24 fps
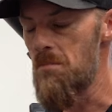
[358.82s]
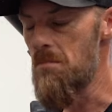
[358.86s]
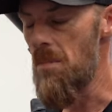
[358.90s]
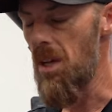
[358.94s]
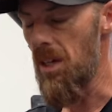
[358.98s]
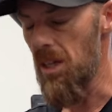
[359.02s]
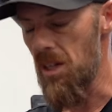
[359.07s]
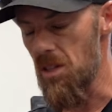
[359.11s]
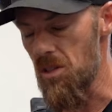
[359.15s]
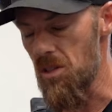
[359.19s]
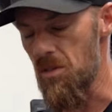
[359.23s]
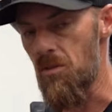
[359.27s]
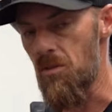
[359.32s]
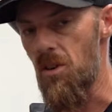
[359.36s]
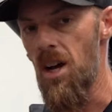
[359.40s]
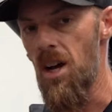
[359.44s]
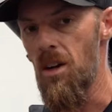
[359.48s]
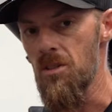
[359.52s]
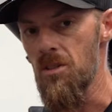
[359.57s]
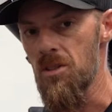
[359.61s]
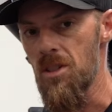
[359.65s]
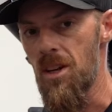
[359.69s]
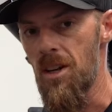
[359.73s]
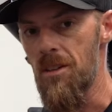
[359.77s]
millions of
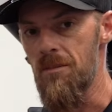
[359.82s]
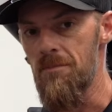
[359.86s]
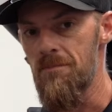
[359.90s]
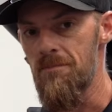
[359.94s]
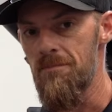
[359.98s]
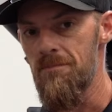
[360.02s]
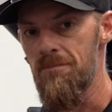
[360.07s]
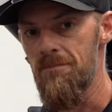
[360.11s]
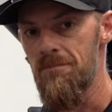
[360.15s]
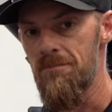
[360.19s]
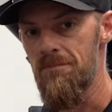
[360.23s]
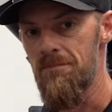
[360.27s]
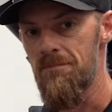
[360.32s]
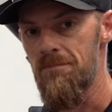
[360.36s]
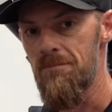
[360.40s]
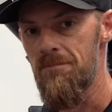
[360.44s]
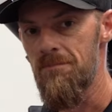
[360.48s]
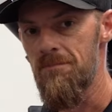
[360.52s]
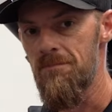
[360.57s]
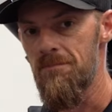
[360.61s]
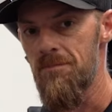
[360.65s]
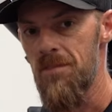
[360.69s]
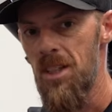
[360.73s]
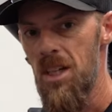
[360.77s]
rounds on.
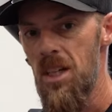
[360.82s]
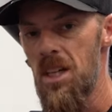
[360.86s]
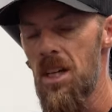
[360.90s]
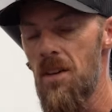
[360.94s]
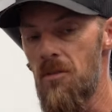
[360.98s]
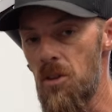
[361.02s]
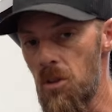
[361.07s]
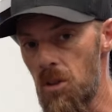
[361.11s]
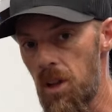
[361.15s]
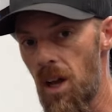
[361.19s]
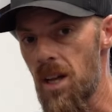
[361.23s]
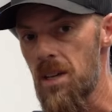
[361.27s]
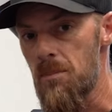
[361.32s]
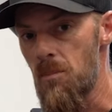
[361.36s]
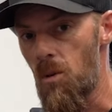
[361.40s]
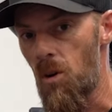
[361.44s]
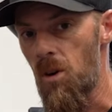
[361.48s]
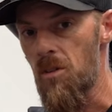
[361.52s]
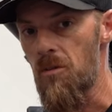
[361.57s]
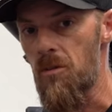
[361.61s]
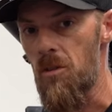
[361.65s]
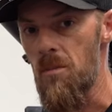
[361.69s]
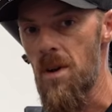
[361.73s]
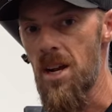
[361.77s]
If you'd like more
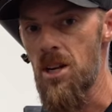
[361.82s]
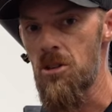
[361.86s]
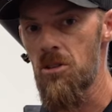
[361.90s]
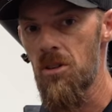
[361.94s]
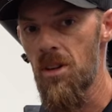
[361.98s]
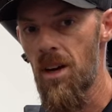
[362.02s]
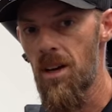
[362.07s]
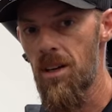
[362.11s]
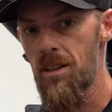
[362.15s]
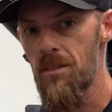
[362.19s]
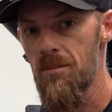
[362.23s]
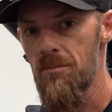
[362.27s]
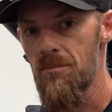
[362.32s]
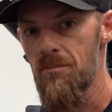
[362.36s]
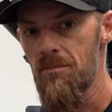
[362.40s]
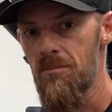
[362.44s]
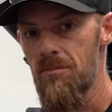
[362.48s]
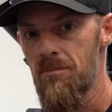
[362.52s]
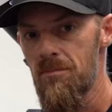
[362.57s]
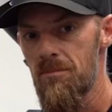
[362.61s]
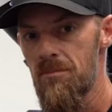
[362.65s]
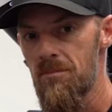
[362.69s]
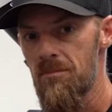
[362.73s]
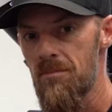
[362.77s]
information on it,
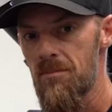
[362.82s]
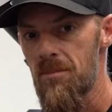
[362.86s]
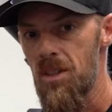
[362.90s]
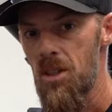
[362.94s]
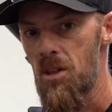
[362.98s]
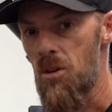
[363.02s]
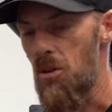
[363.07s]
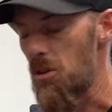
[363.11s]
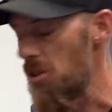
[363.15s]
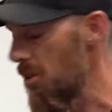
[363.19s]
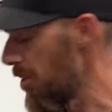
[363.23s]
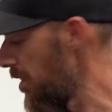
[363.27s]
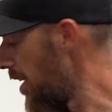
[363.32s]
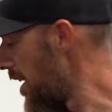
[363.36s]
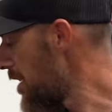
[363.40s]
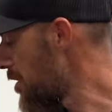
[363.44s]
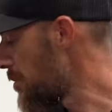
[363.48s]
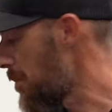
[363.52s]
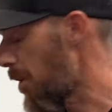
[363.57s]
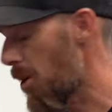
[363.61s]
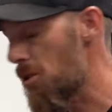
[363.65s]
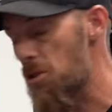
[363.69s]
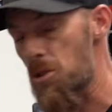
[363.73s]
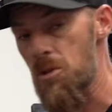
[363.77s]
or you'd like to
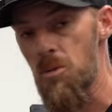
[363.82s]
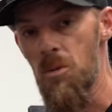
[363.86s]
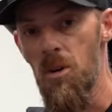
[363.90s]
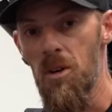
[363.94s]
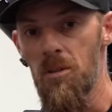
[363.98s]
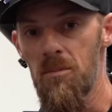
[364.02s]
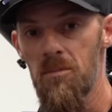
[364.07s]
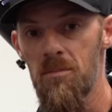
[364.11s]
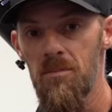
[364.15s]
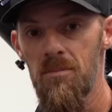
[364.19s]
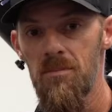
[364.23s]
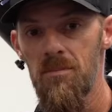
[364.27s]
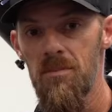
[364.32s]
purchase one,